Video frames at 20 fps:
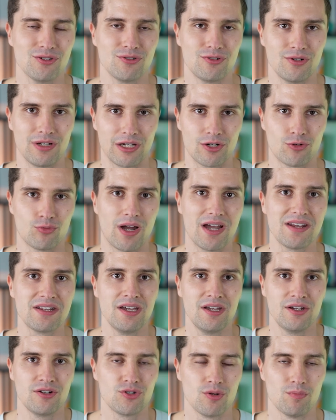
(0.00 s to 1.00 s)
you're doing it right
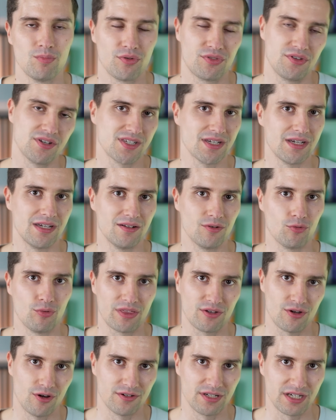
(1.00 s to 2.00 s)
to put this in a
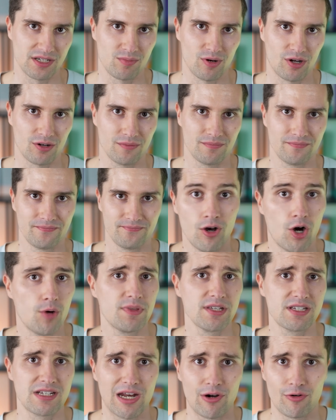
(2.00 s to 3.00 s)
with context block. Hope
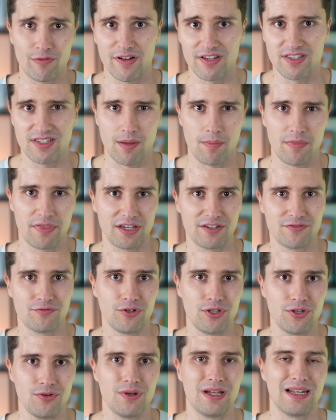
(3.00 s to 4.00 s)
this clarified some things
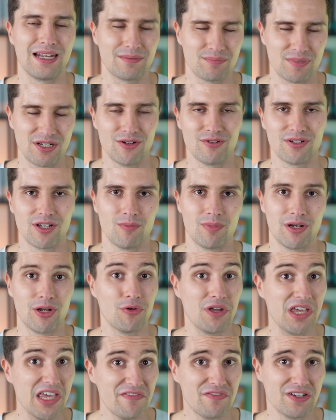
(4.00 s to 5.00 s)
for you. Let me know down
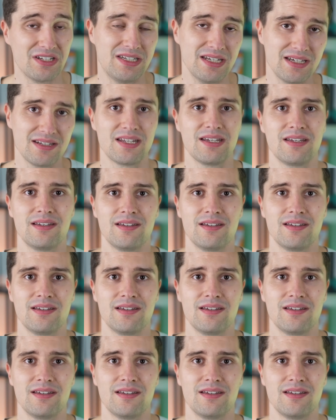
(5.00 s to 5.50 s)
below if it did.